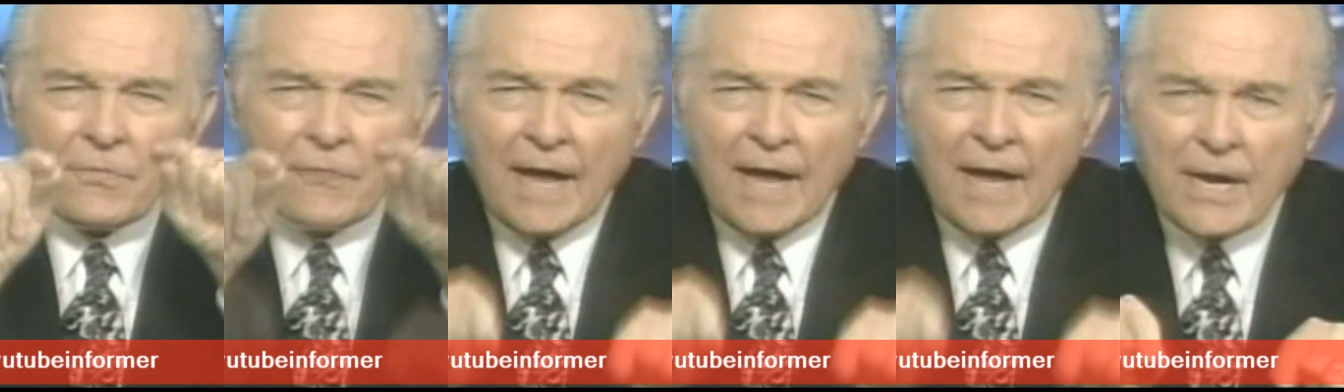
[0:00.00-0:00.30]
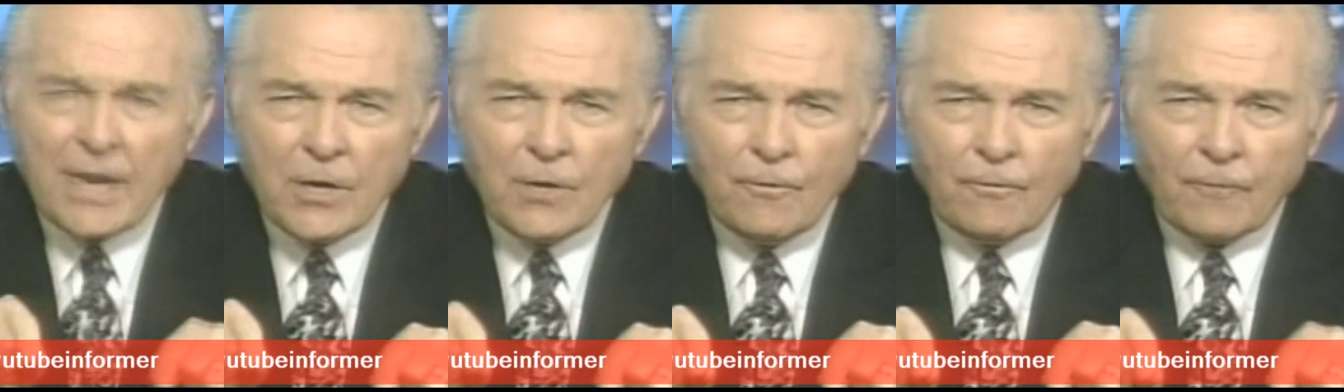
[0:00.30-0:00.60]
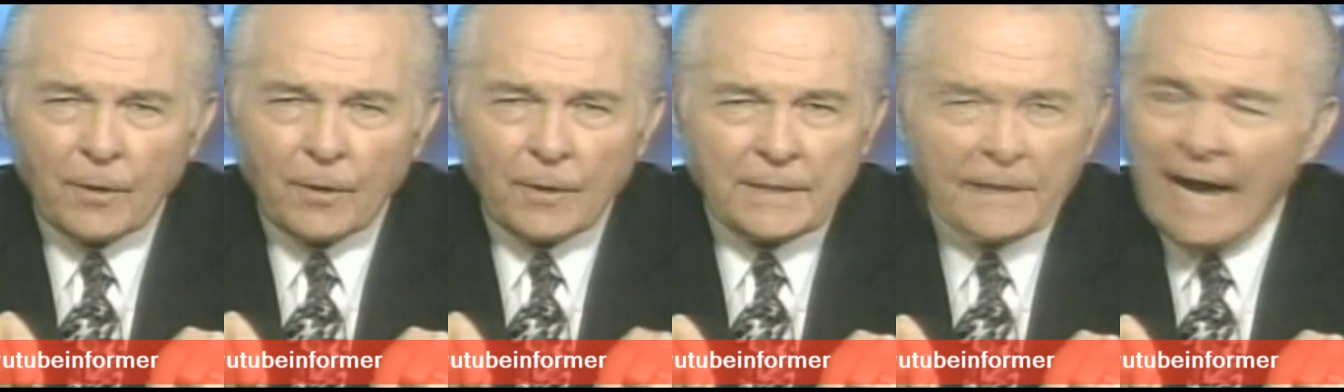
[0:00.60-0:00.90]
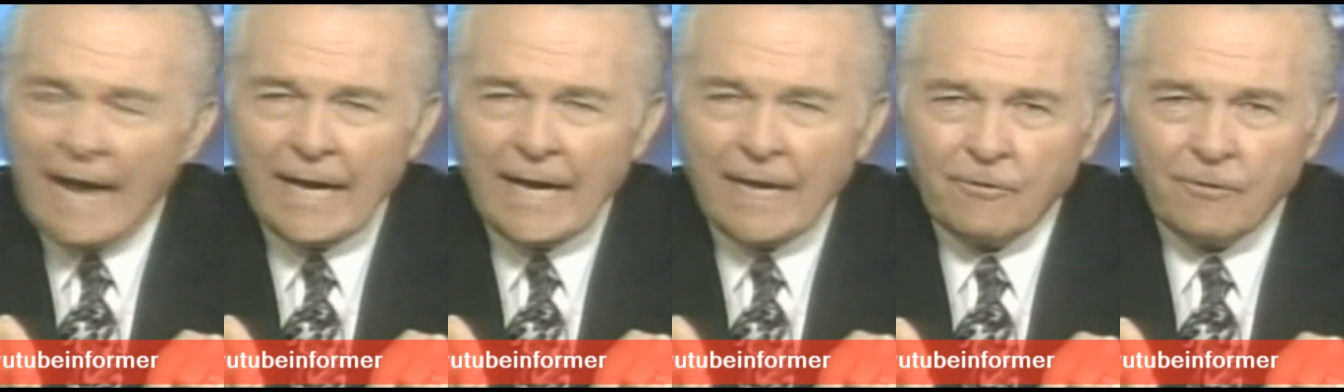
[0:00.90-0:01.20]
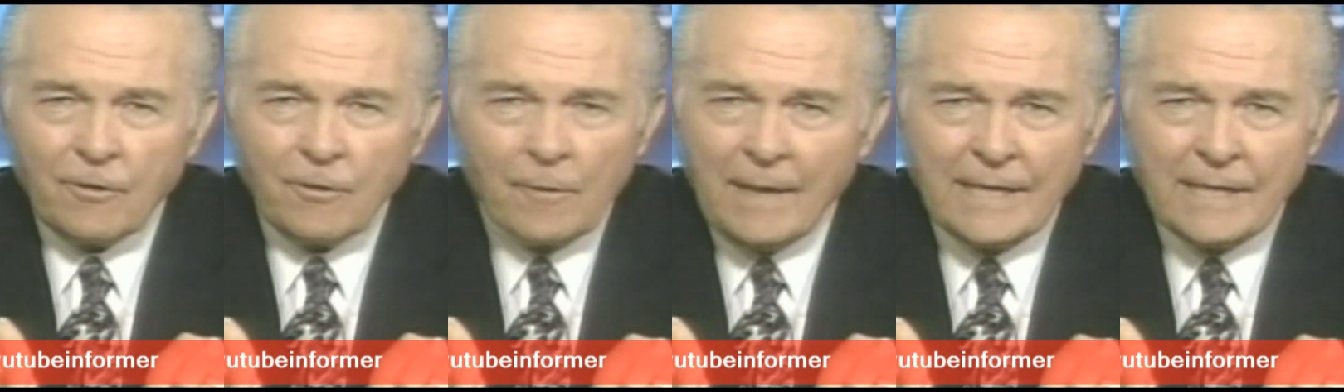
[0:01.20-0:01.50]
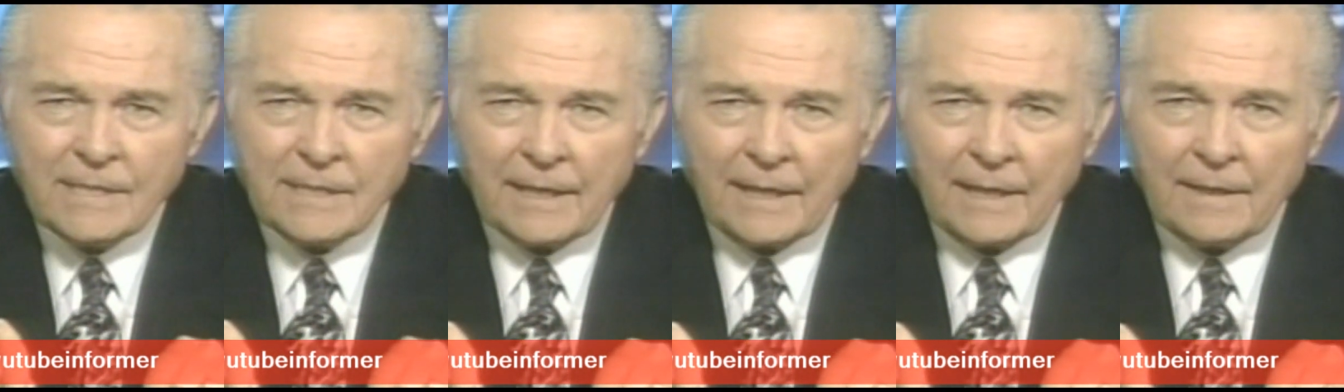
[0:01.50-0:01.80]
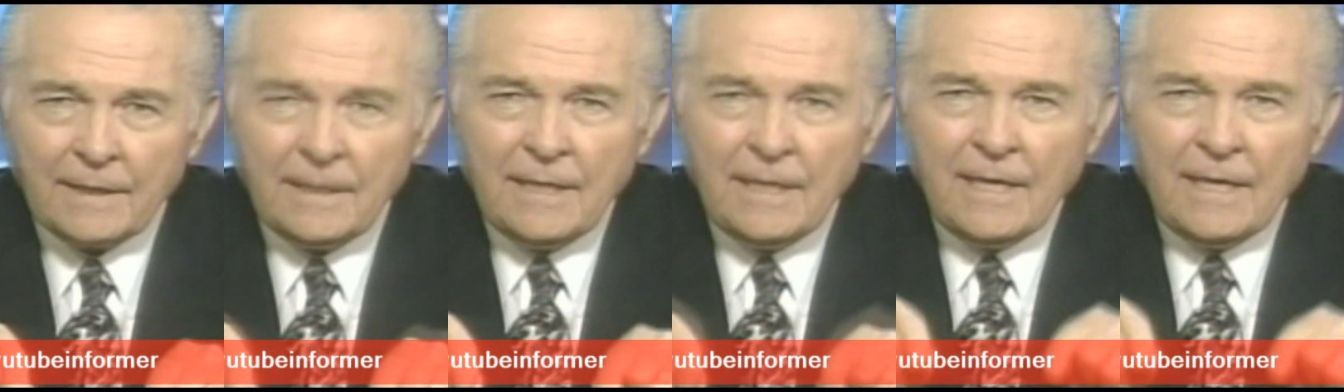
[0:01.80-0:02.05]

Thank you for dying for my sin.